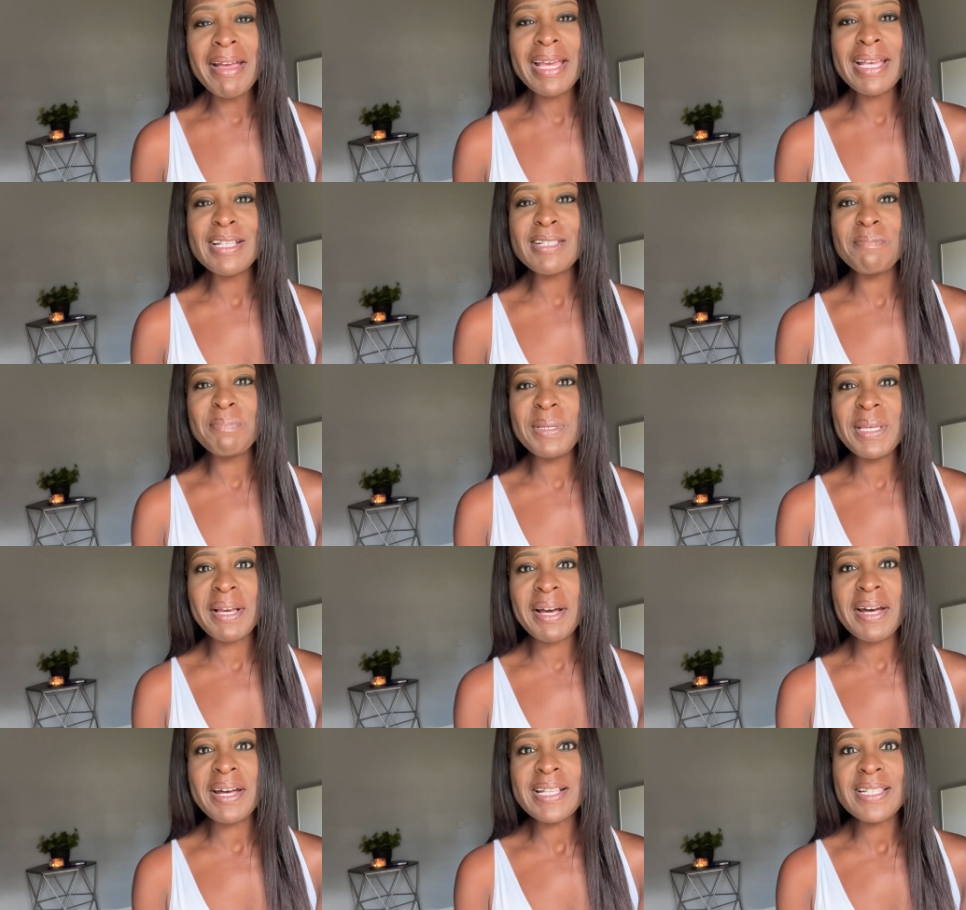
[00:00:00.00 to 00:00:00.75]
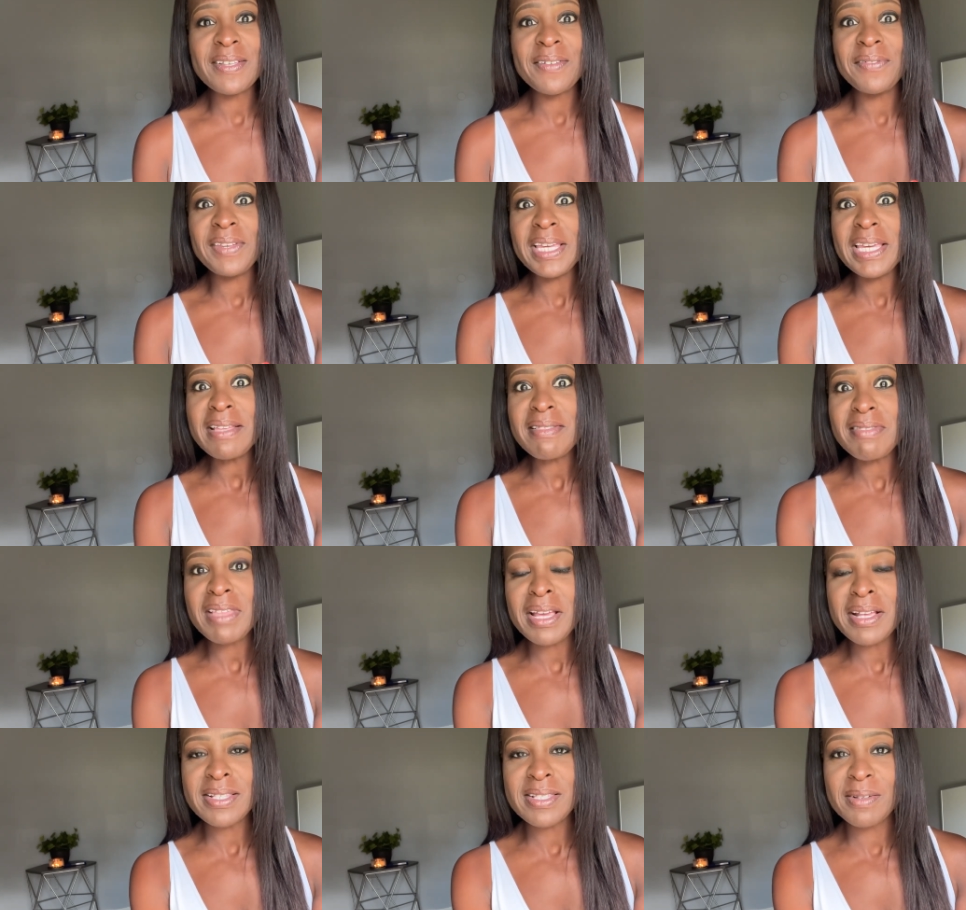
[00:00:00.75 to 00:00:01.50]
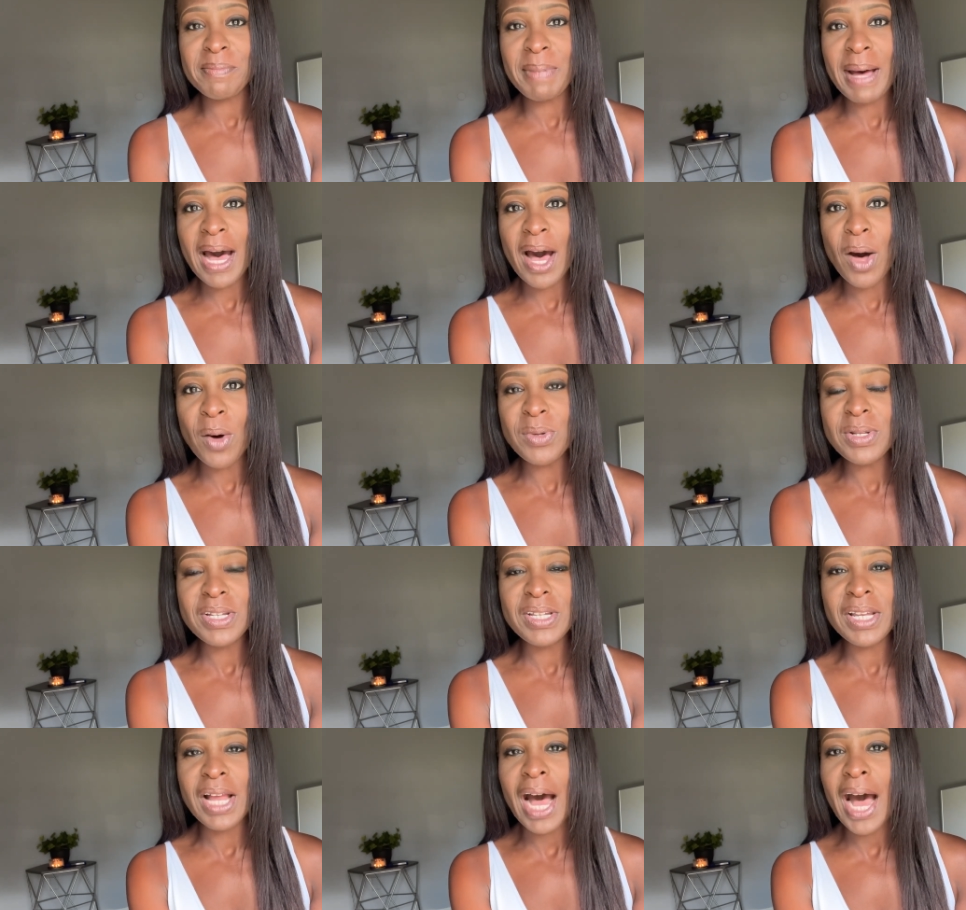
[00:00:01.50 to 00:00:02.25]
is because if he thinks
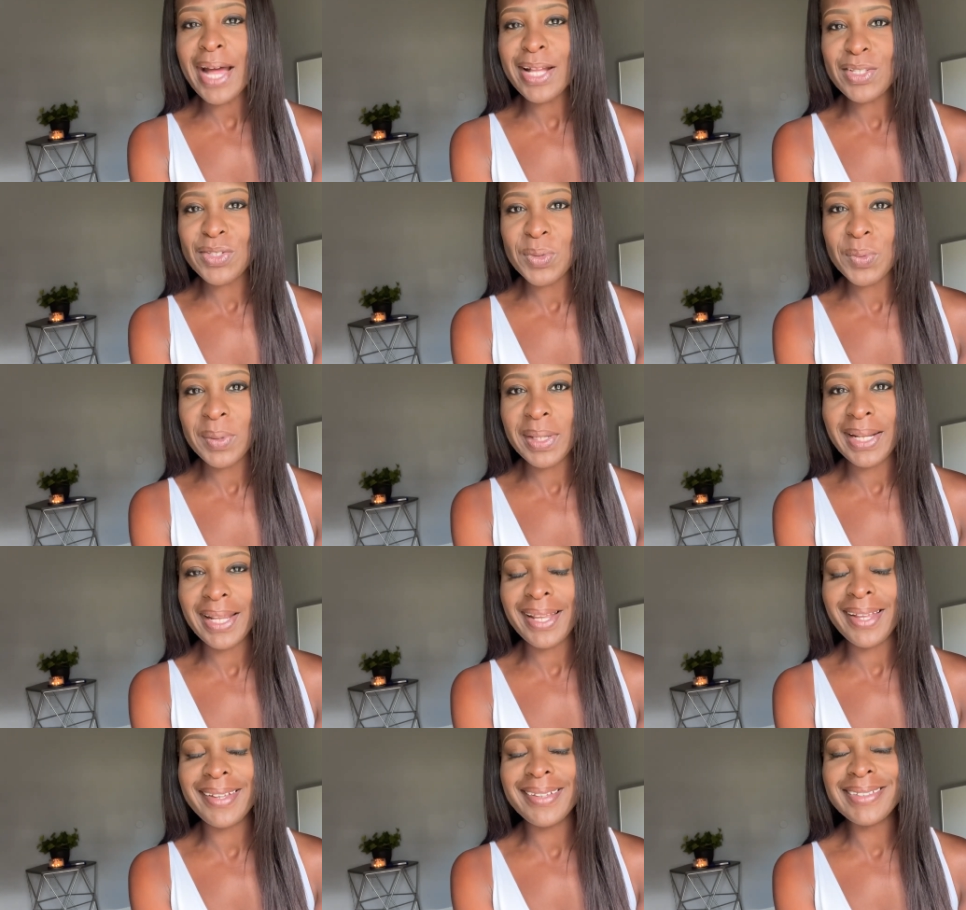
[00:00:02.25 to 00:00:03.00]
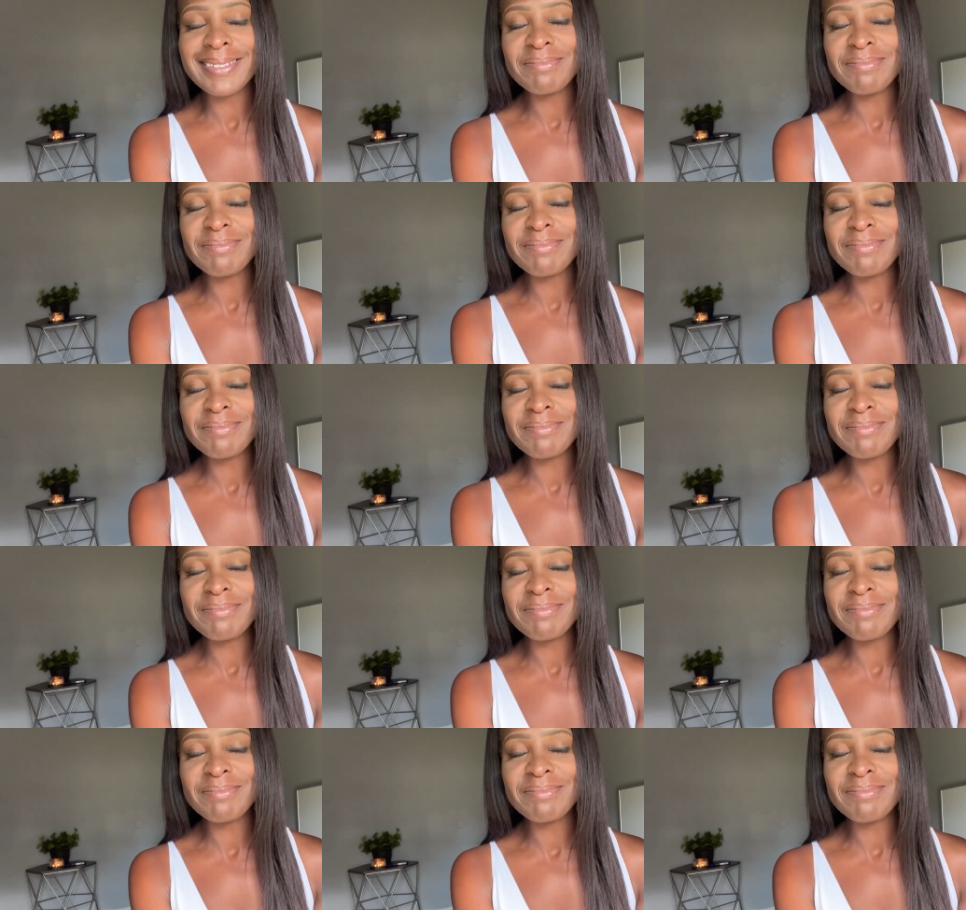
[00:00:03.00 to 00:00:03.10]
about not doing it,